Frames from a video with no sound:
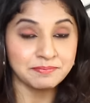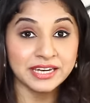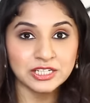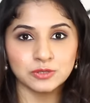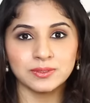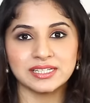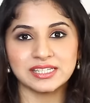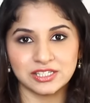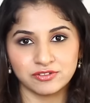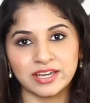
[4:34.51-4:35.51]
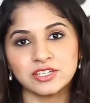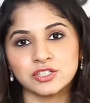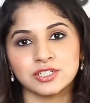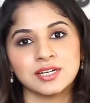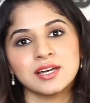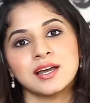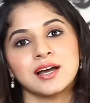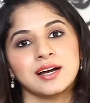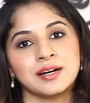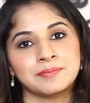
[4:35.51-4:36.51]
Make sure it's stretched,
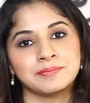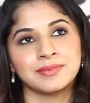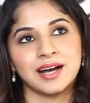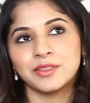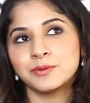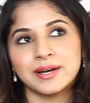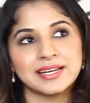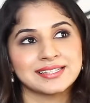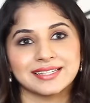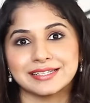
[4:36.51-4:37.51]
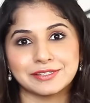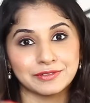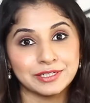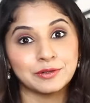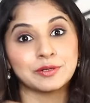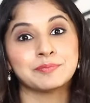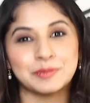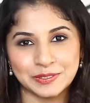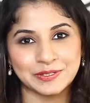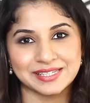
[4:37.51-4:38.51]
um, otherwise it's really going to
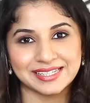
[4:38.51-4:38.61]
pull your